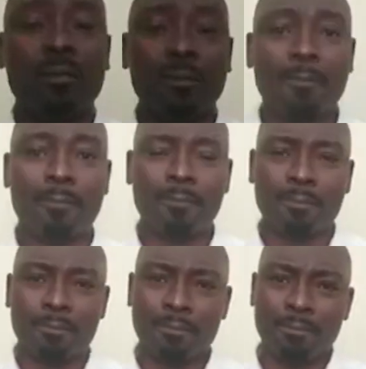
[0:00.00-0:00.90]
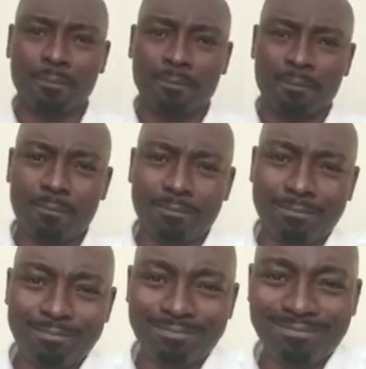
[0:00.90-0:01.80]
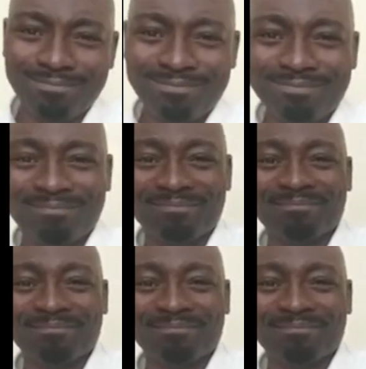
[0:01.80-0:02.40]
Nothing is said.